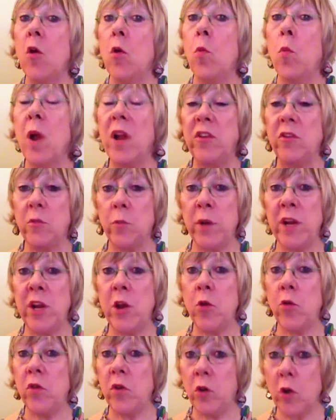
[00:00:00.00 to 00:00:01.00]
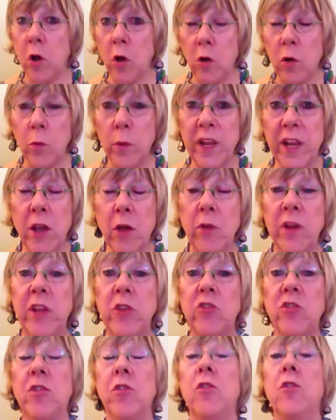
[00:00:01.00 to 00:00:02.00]
Once we know the goal we're
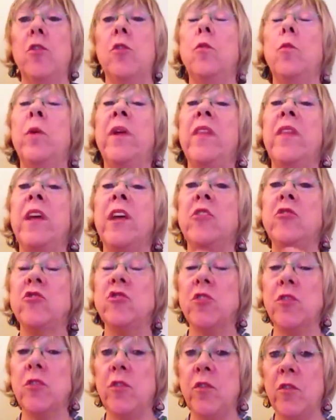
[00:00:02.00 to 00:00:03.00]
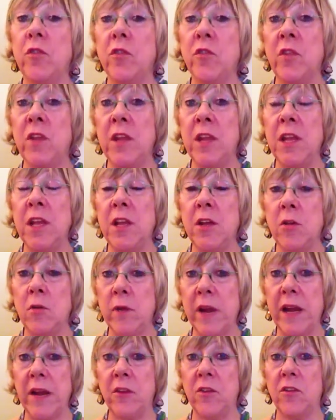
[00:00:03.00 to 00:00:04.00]
going to, we then choose the
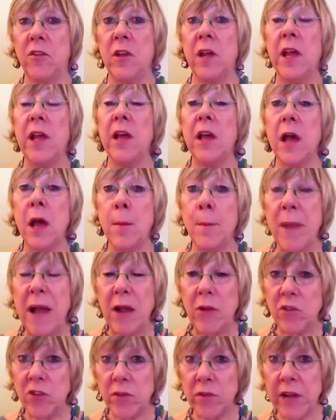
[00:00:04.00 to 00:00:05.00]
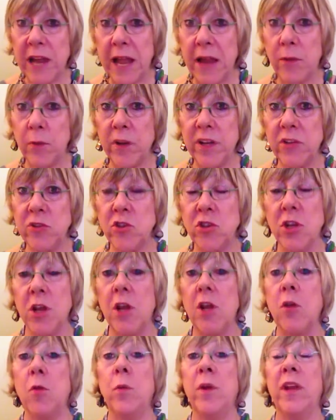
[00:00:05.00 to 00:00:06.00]
correct amount of language,
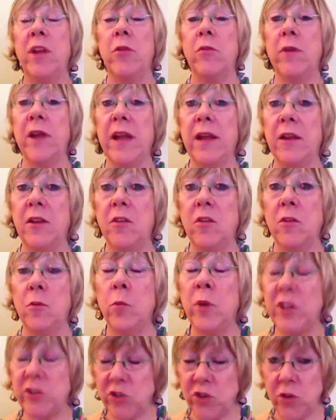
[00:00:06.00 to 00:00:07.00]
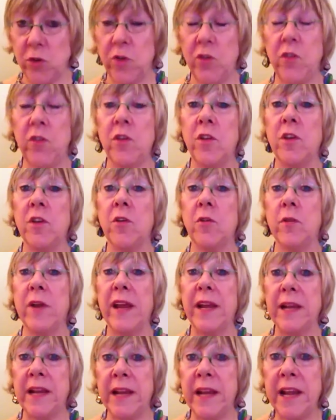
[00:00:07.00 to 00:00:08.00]
we choose the
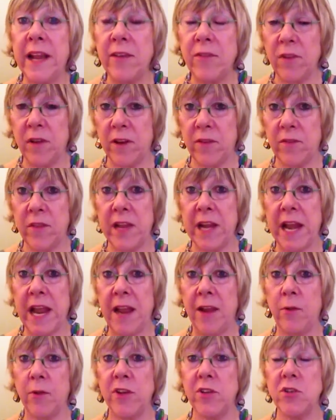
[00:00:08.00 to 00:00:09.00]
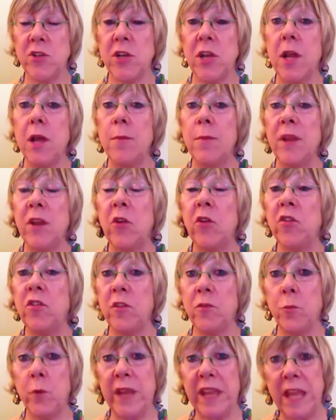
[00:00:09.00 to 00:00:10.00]
correct level of the language, because
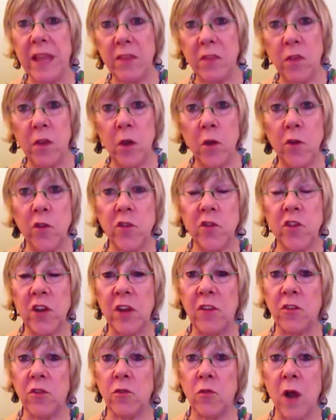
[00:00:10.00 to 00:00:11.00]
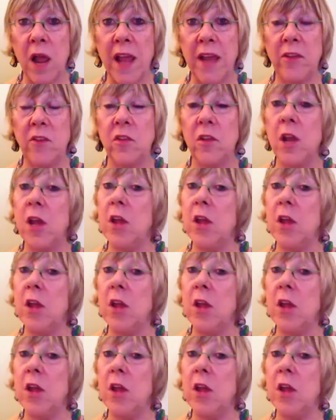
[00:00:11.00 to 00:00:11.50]
if we get those just right,